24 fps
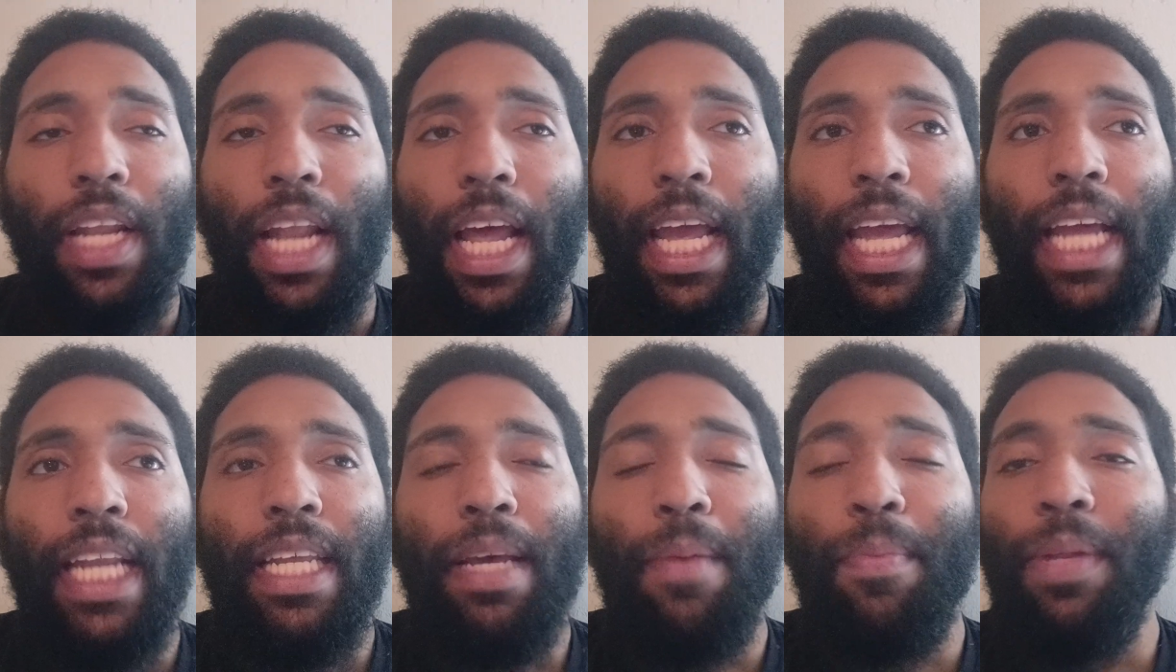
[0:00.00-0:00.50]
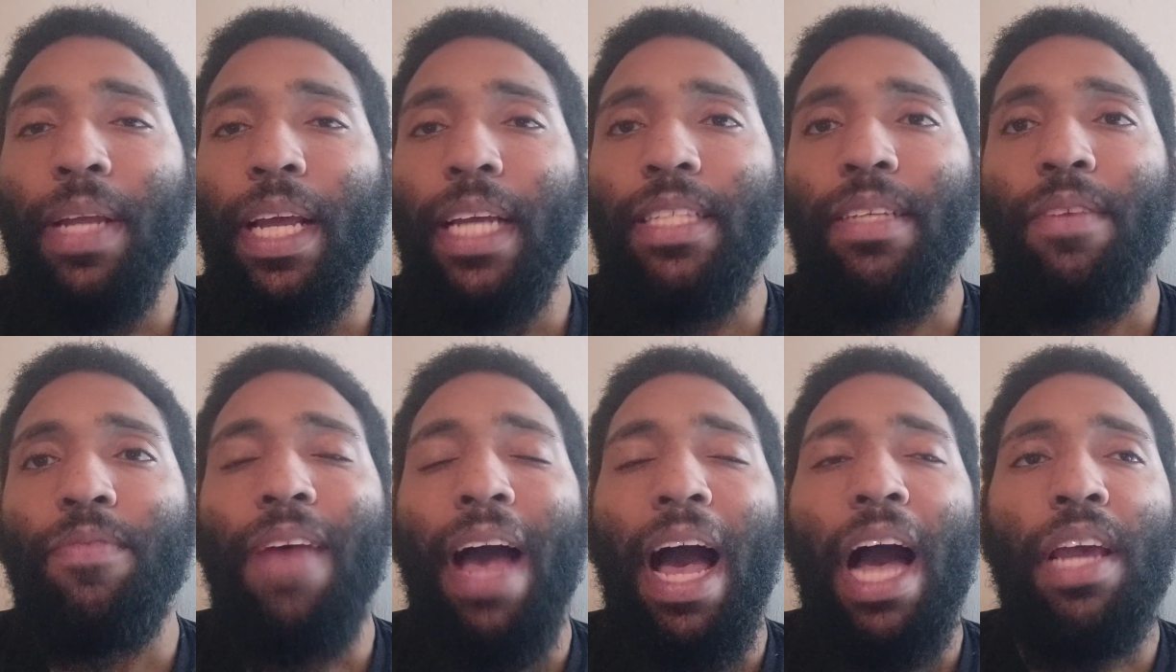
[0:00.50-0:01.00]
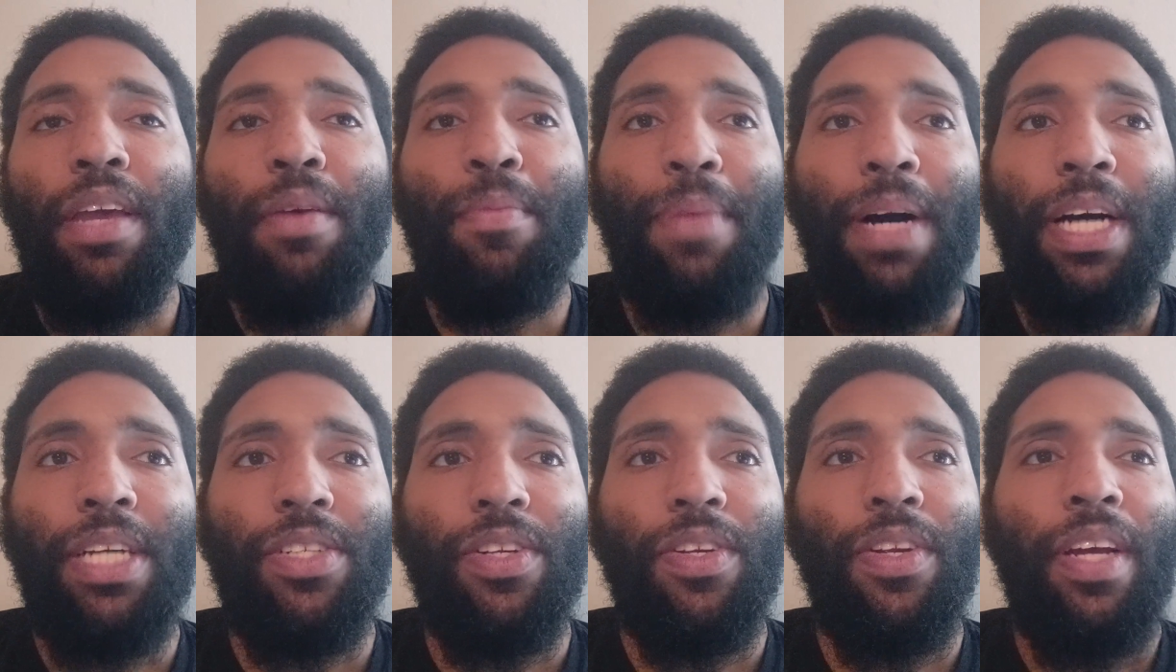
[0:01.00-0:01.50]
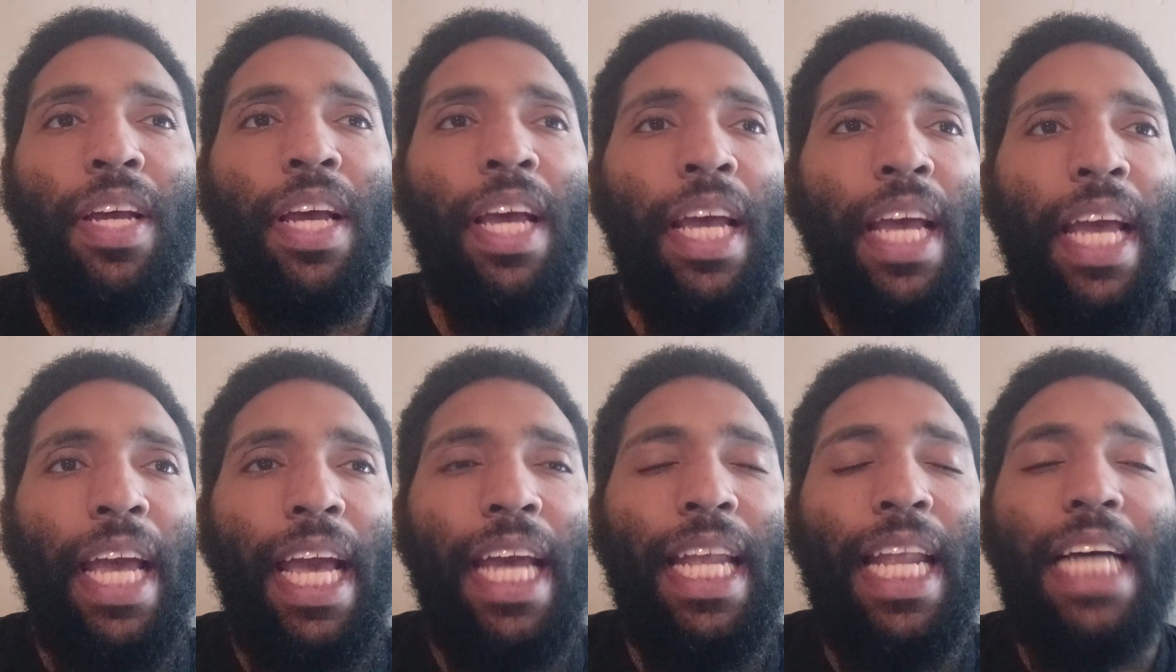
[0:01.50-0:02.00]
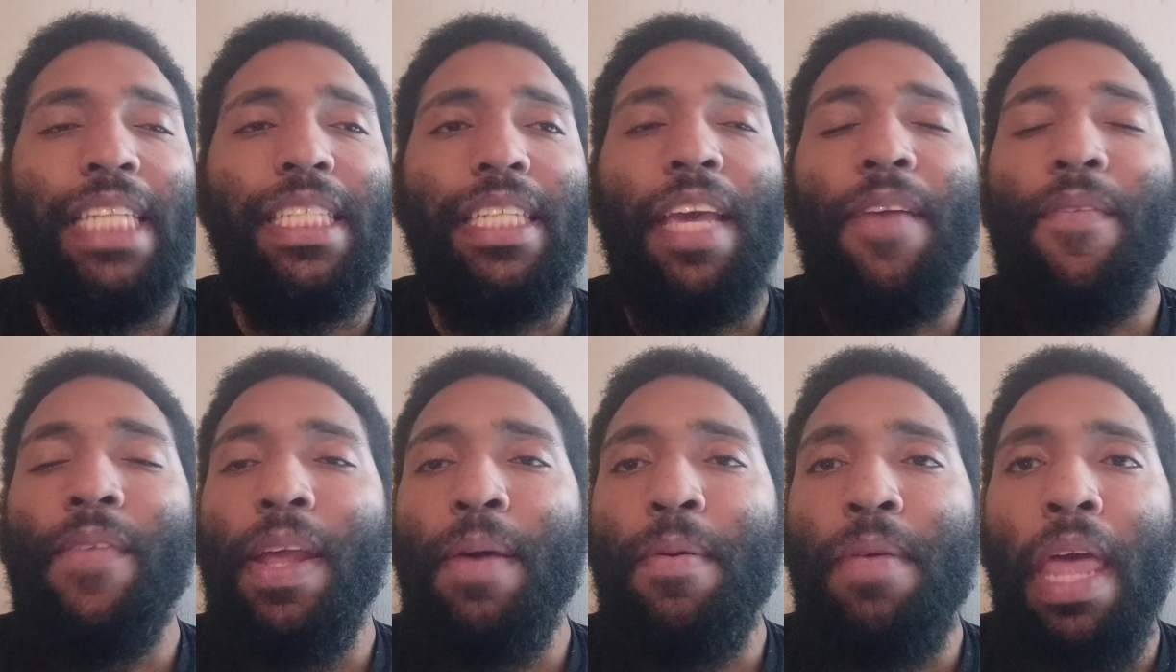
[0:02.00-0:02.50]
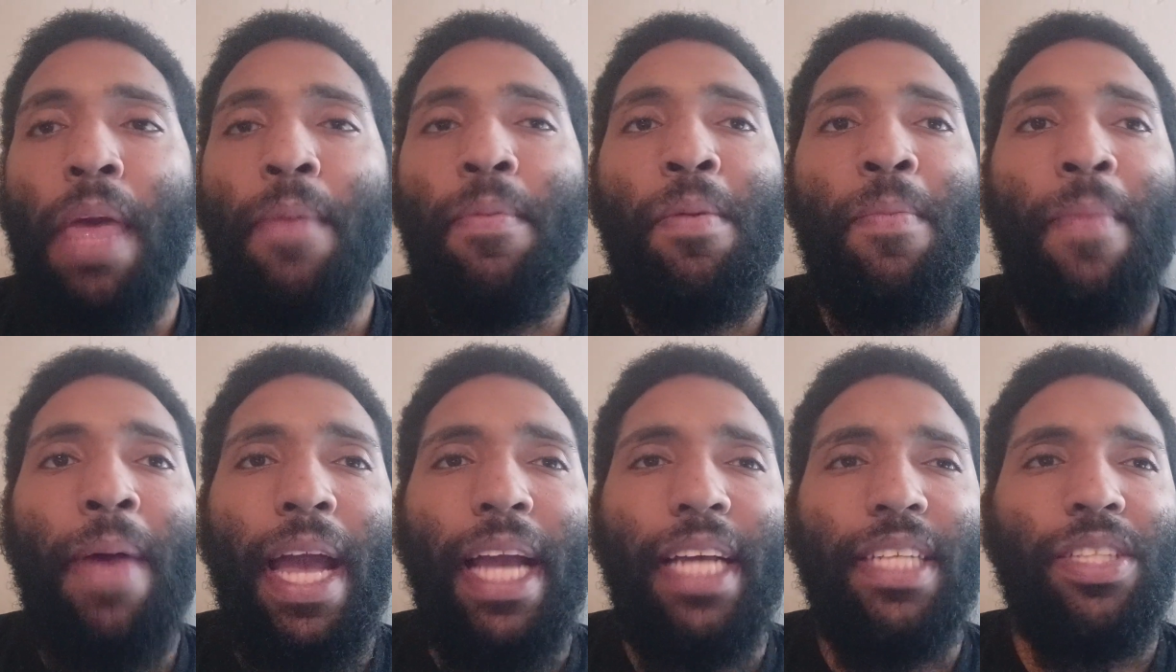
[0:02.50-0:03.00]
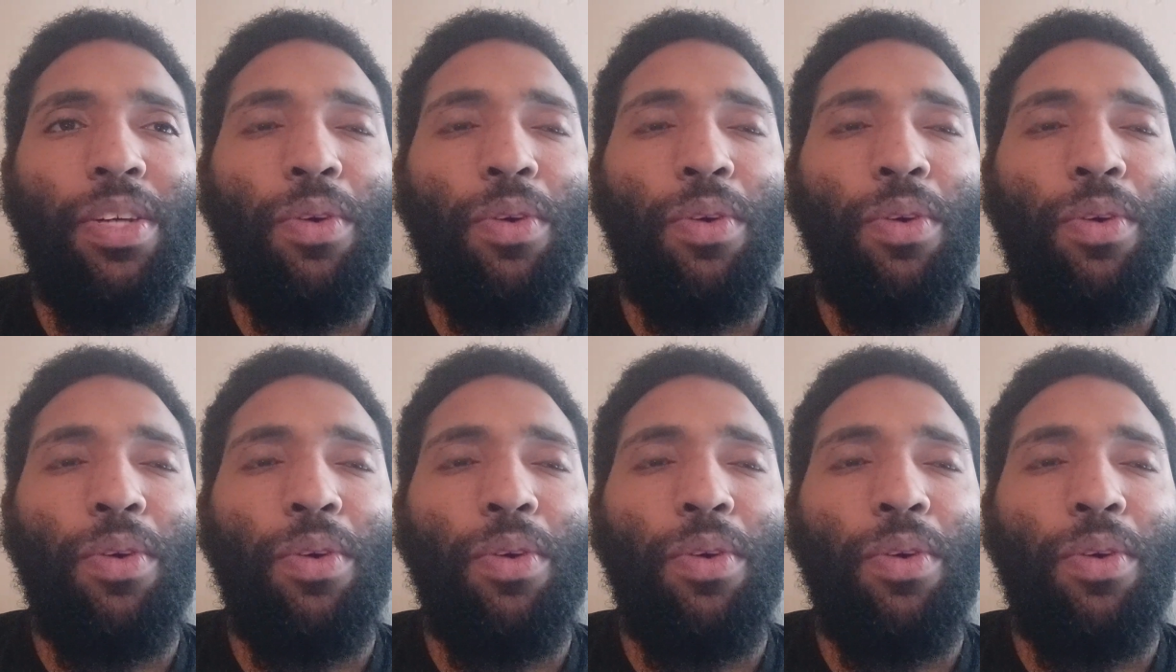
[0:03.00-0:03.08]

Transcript: Like, he typically is a volume puncher, and that's even in MMA.